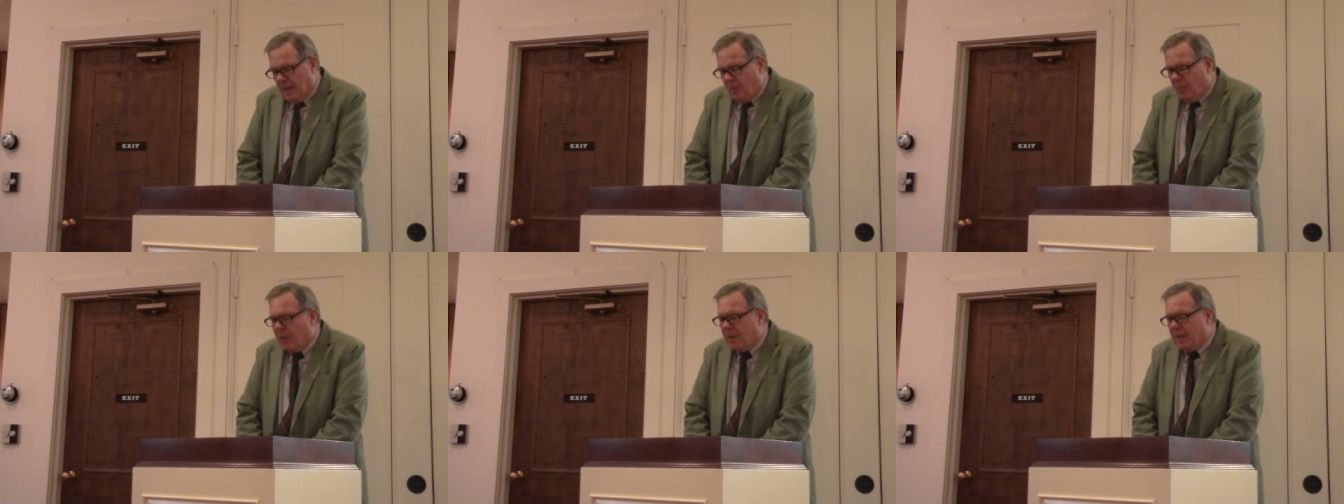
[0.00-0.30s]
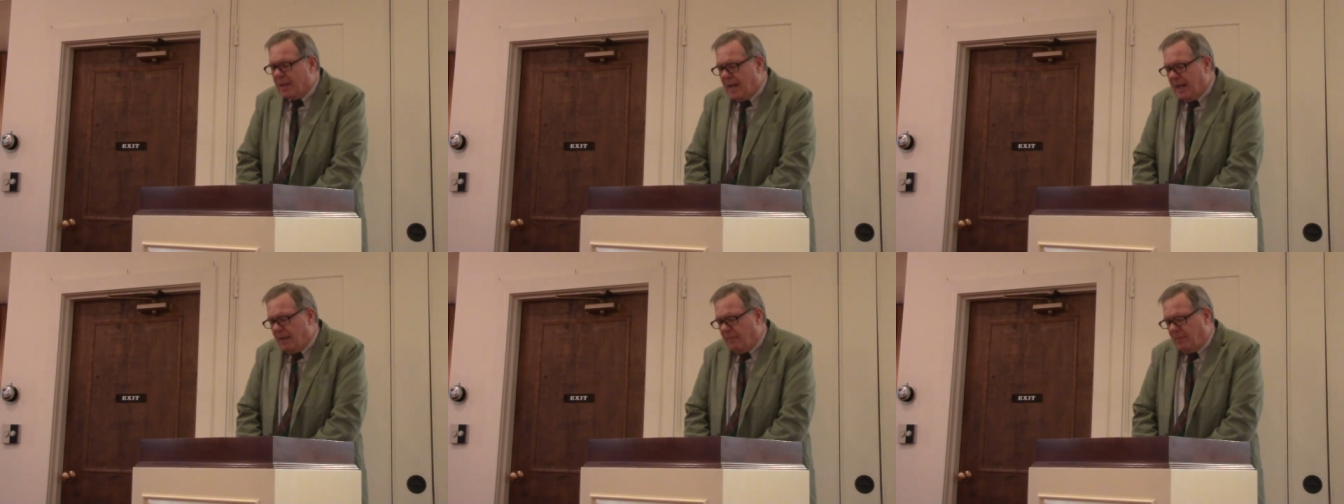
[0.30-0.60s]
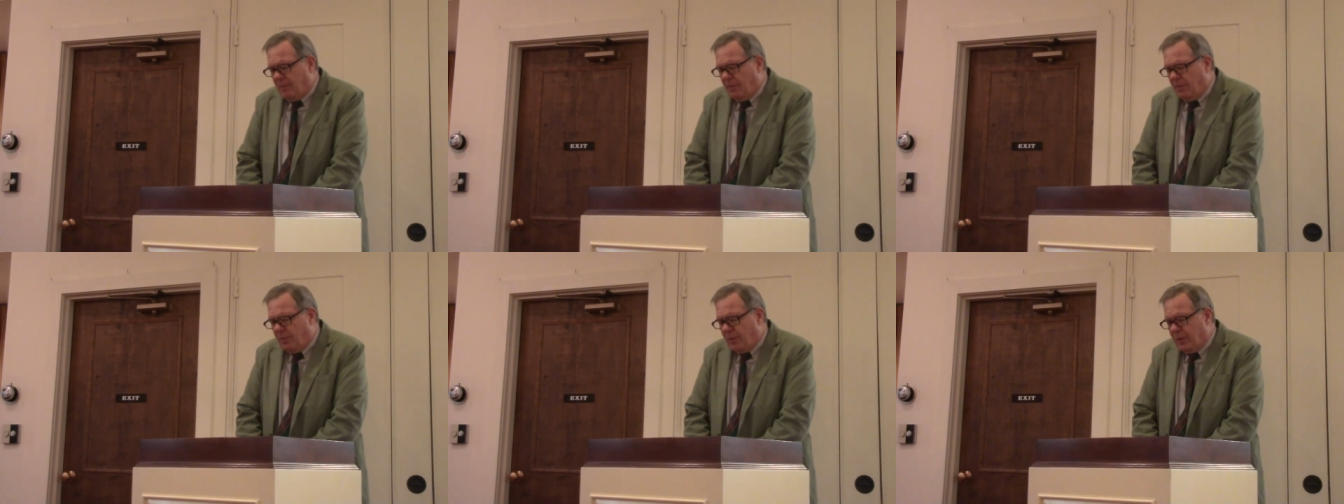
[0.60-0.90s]
we're
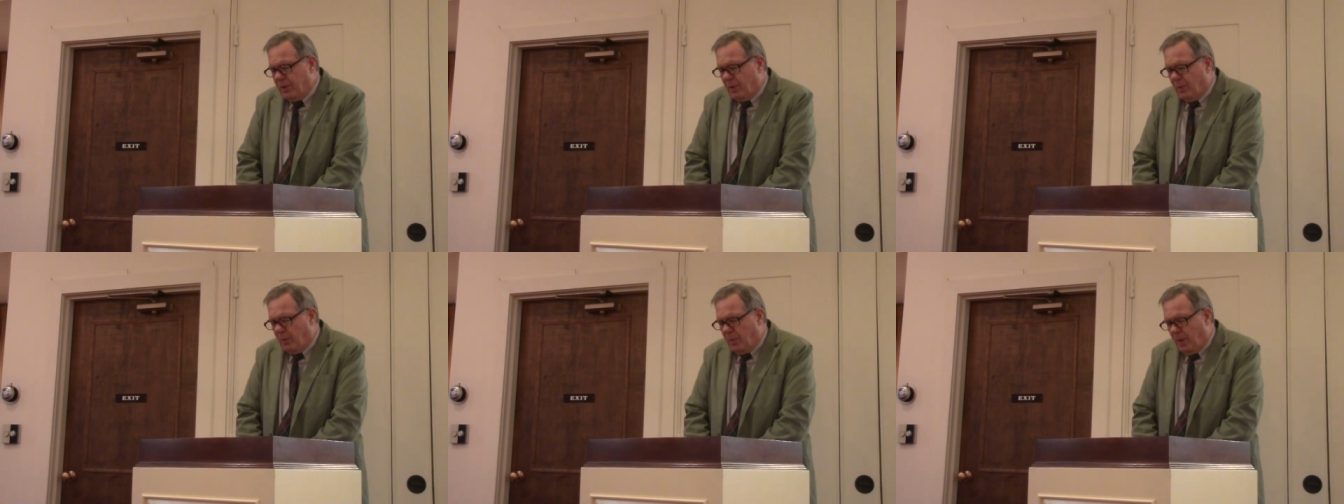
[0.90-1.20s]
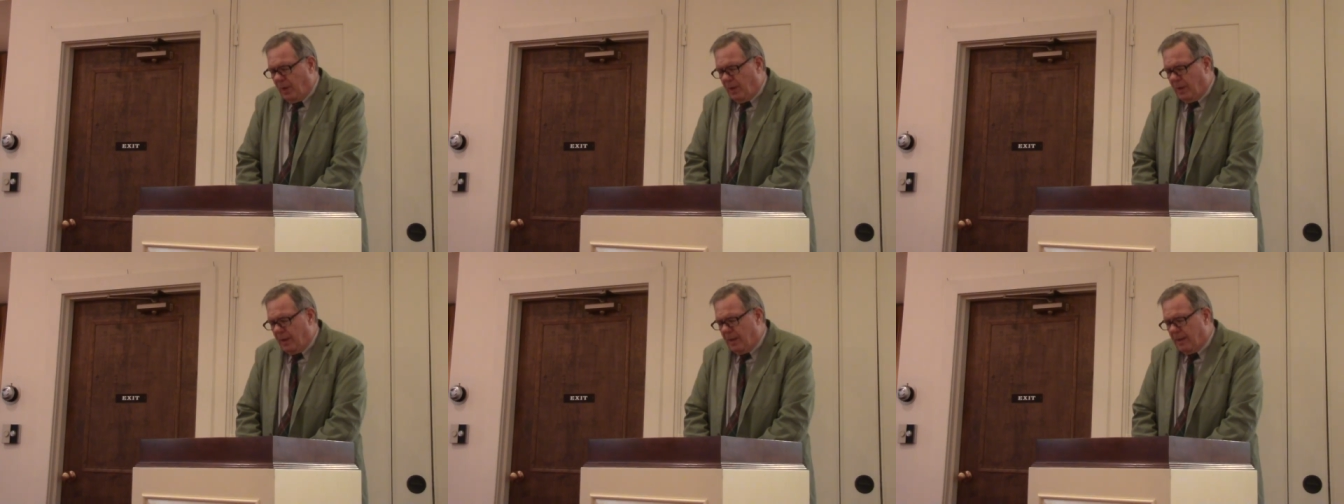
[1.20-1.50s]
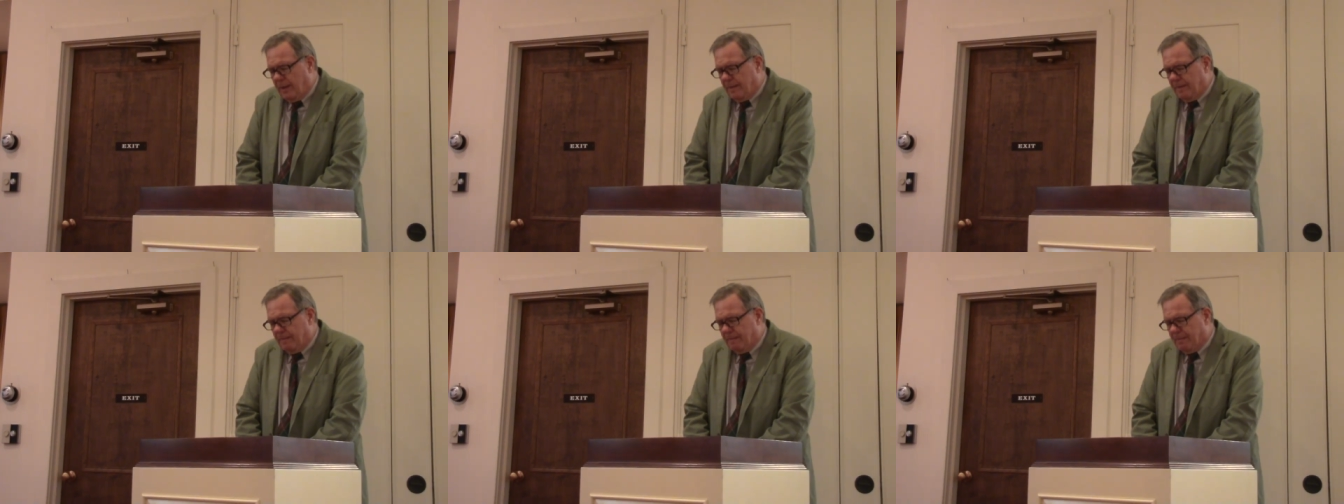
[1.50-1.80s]
thankful for your
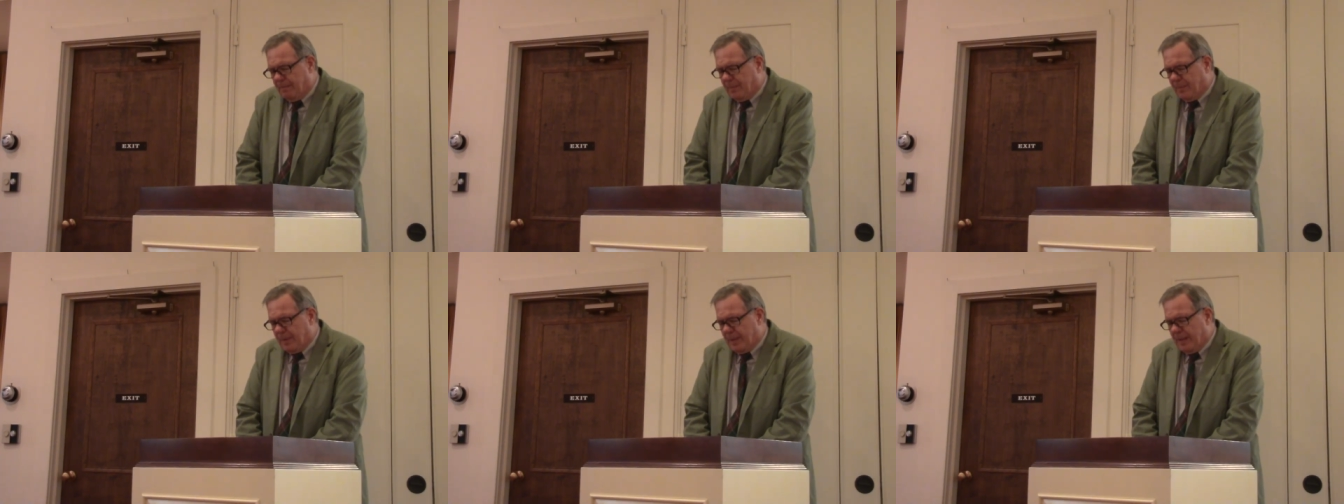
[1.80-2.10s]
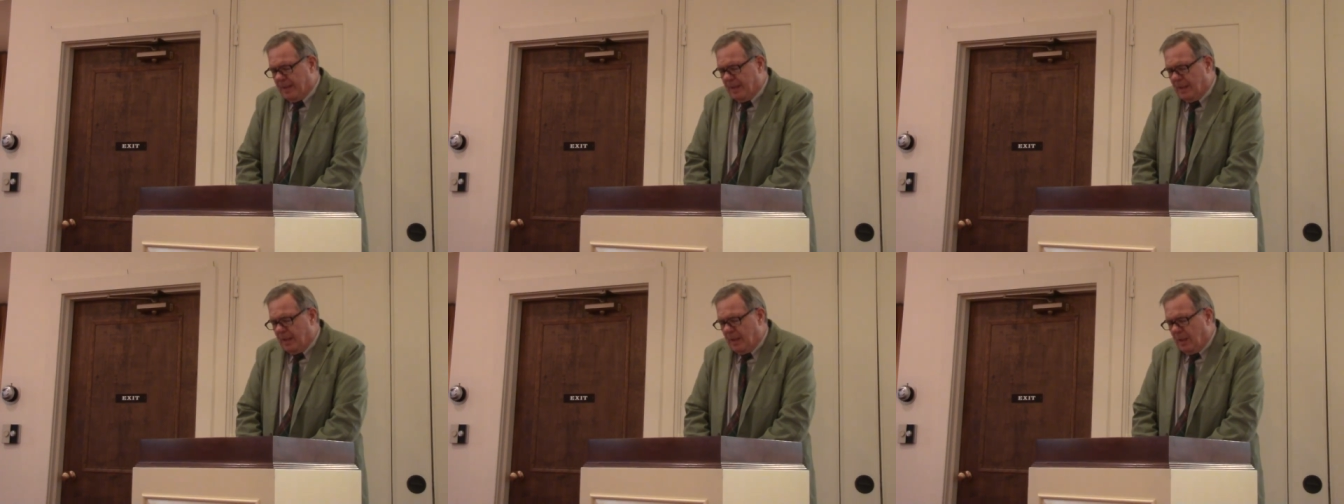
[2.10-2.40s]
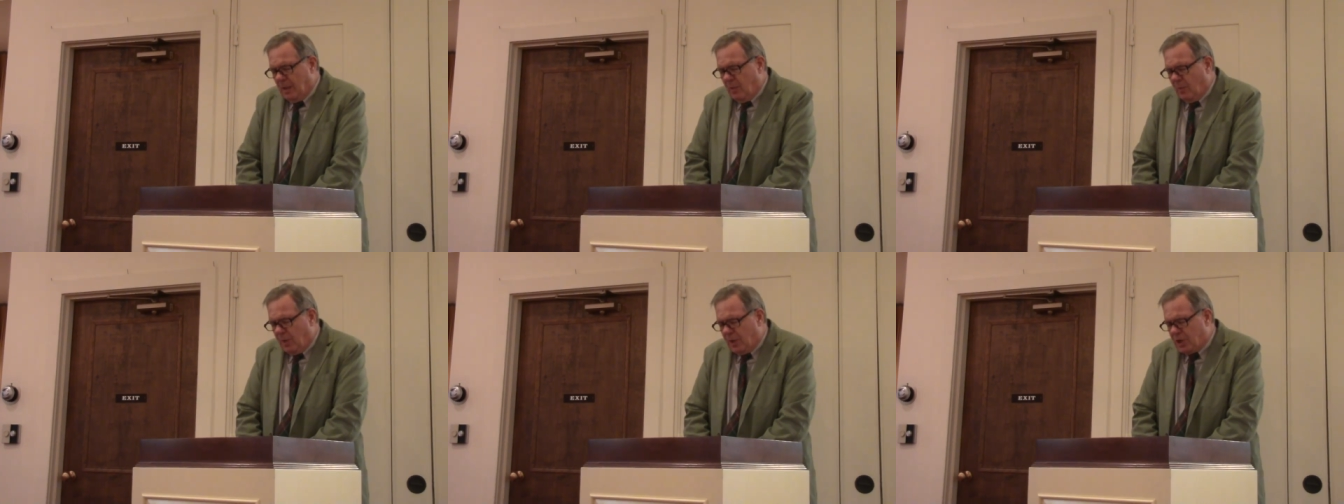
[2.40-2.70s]
word,
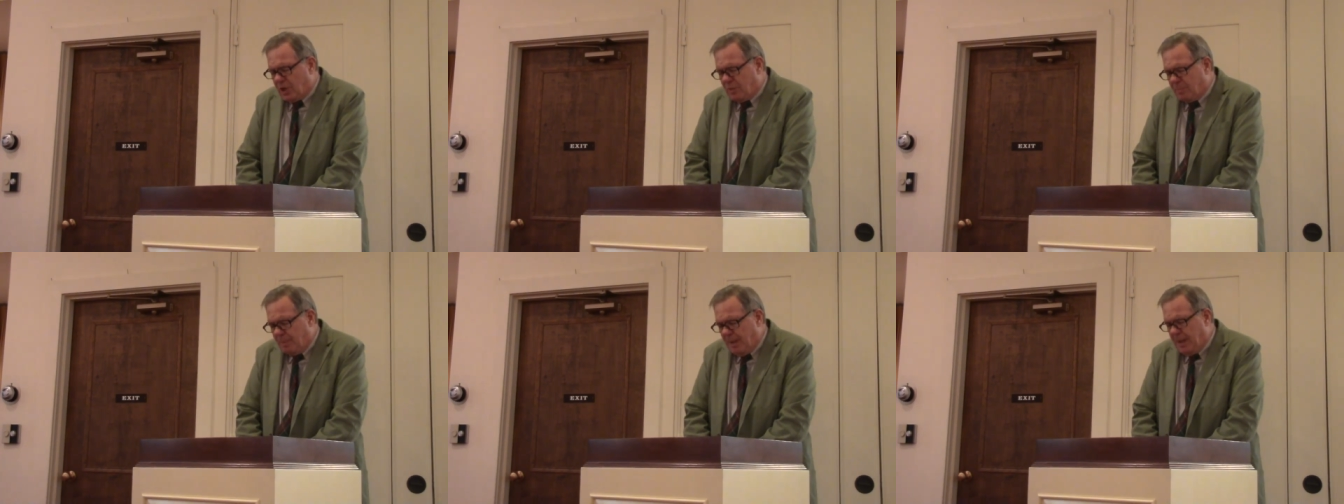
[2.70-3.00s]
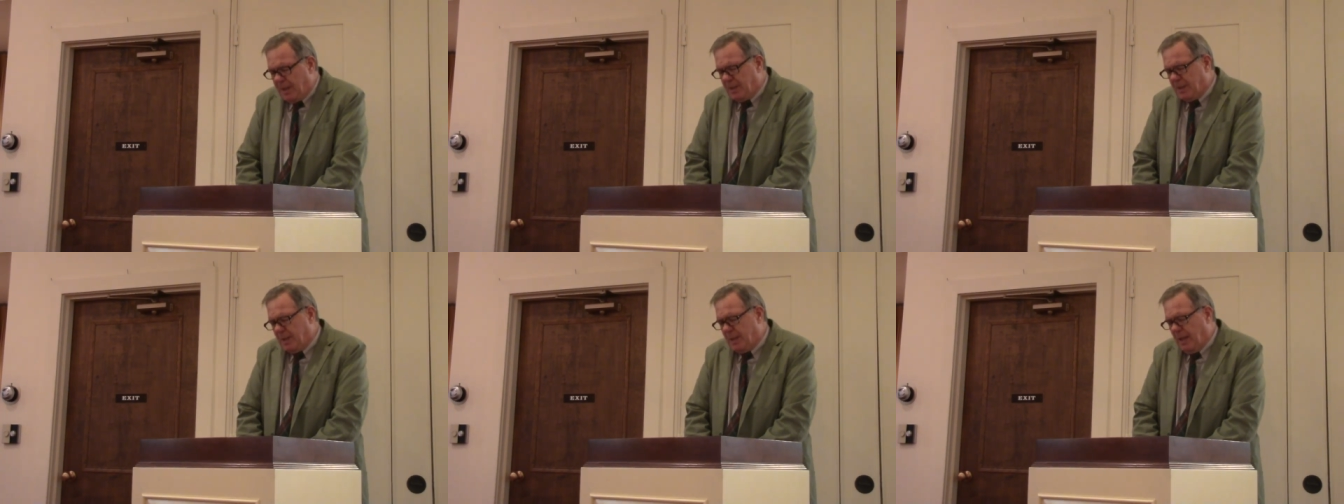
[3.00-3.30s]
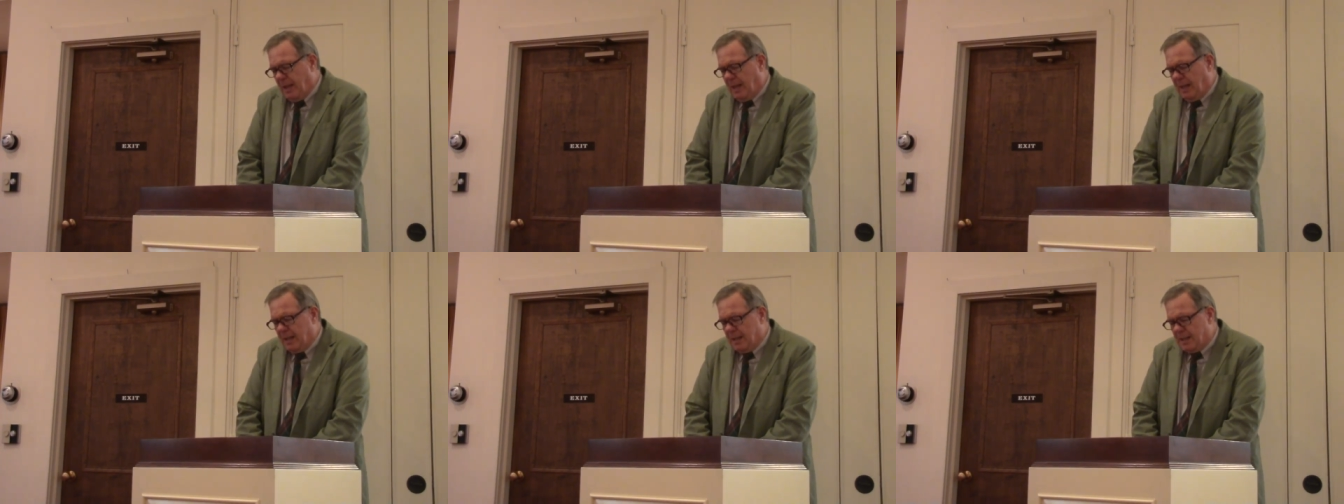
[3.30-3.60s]
which speaks
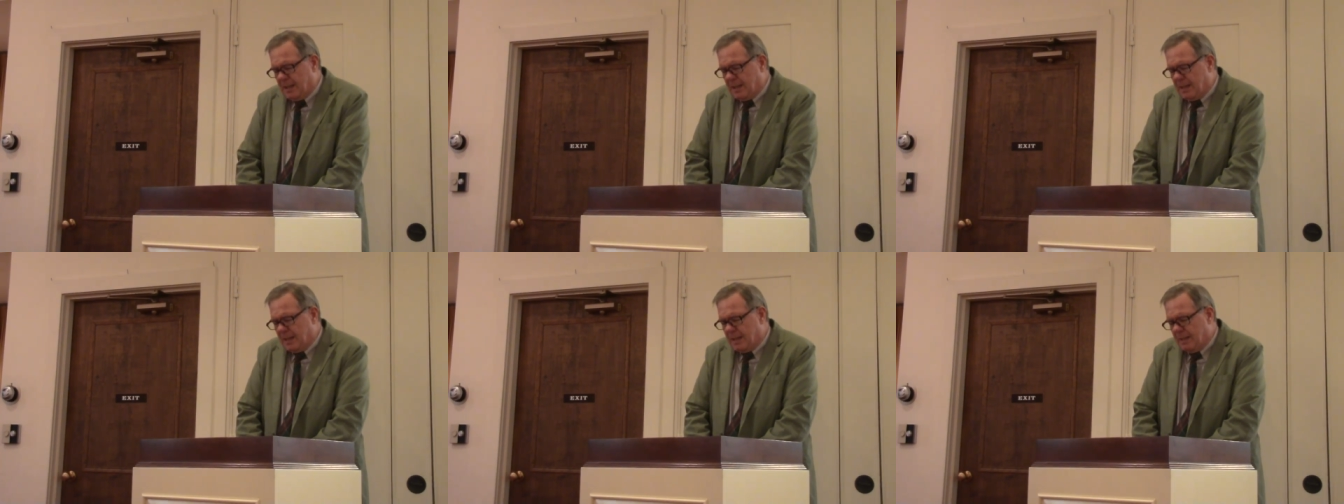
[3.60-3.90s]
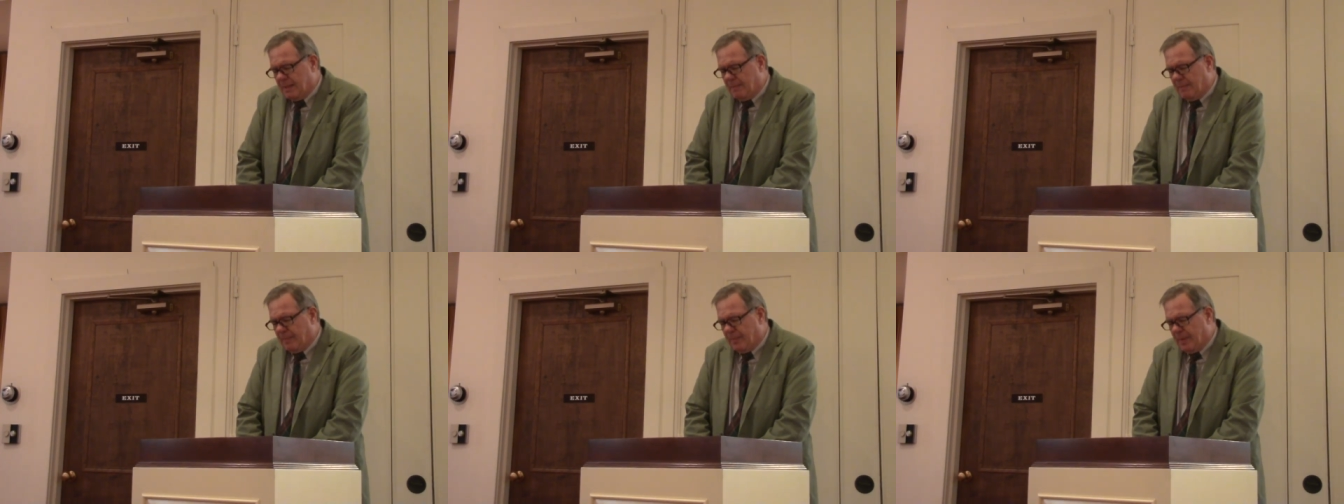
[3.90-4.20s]
to us,